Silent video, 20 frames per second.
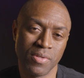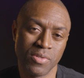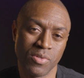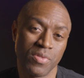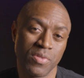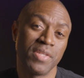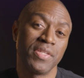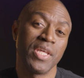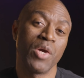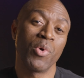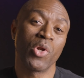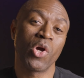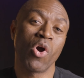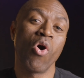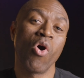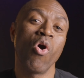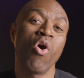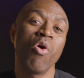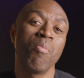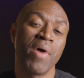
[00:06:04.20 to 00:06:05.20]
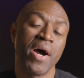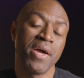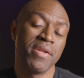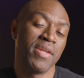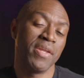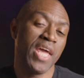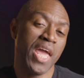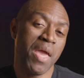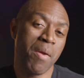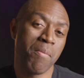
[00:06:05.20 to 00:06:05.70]
so that they would call my
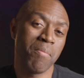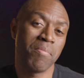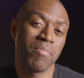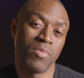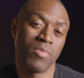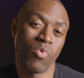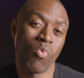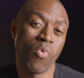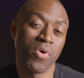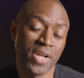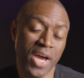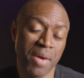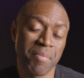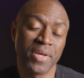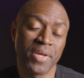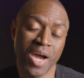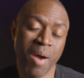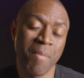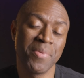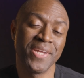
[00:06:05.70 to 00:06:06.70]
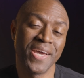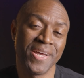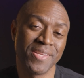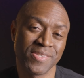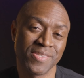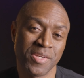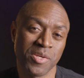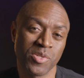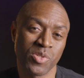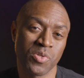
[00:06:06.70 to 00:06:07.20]
name when I become an
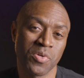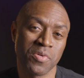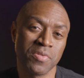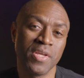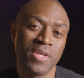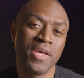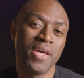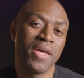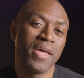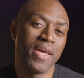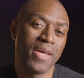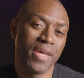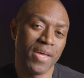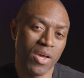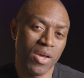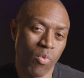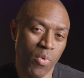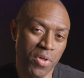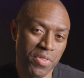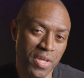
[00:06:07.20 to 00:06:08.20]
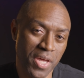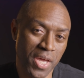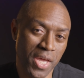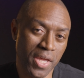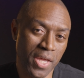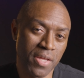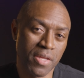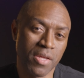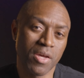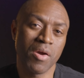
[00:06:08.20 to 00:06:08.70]
ancestor, when
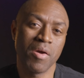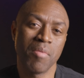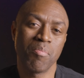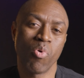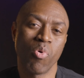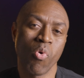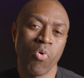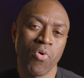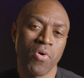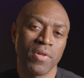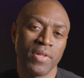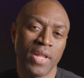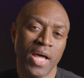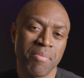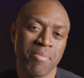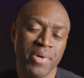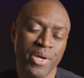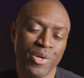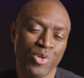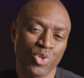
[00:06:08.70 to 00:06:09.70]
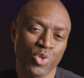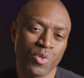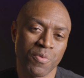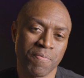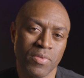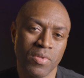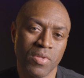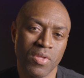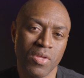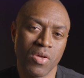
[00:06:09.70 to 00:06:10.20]
they pour
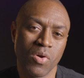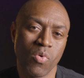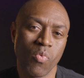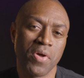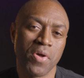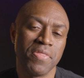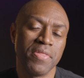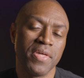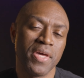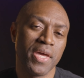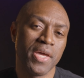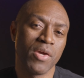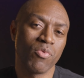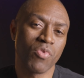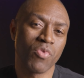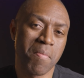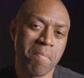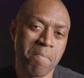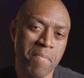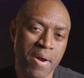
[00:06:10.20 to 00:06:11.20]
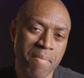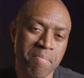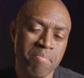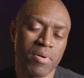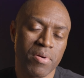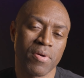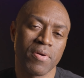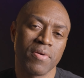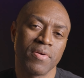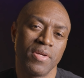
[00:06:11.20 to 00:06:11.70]
libation, when they
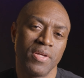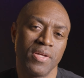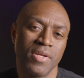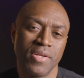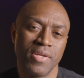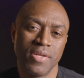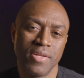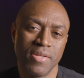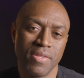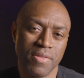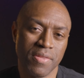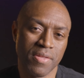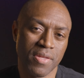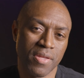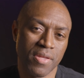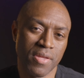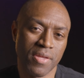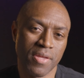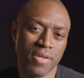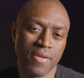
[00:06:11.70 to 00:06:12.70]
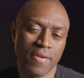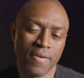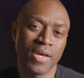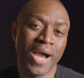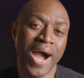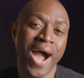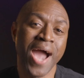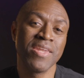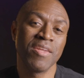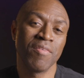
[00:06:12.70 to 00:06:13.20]
remember the
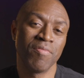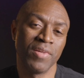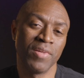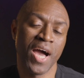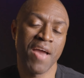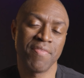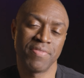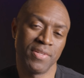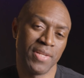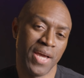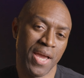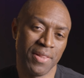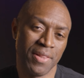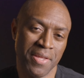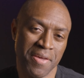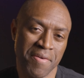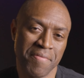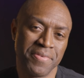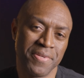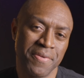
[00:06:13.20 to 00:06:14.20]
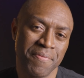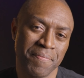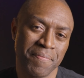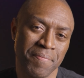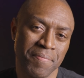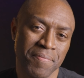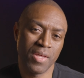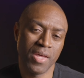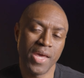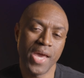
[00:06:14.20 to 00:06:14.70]
kind of life that I lived.
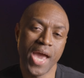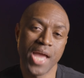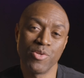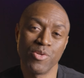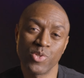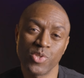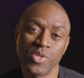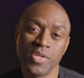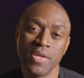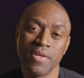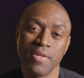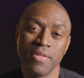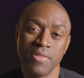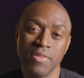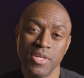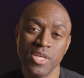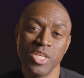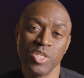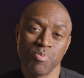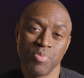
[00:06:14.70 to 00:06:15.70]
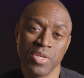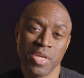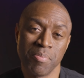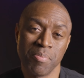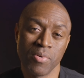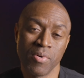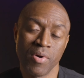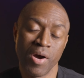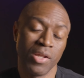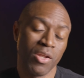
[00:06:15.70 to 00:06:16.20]
And you see, these
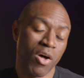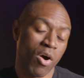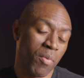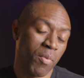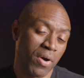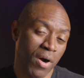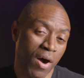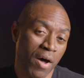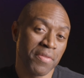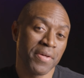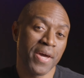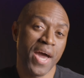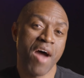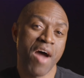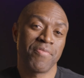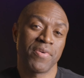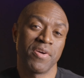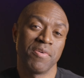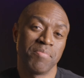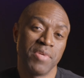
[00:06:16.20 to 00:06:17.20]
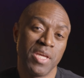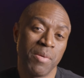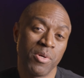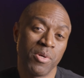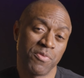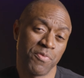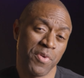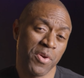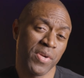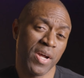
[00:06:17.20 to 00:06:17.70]
people, along with other African
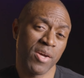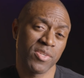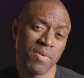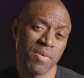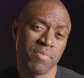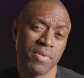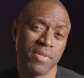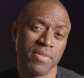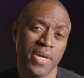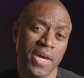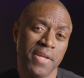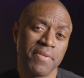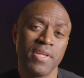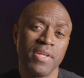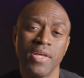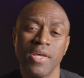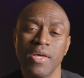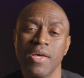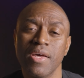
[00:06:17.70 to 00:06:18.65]
peoples, figured out something that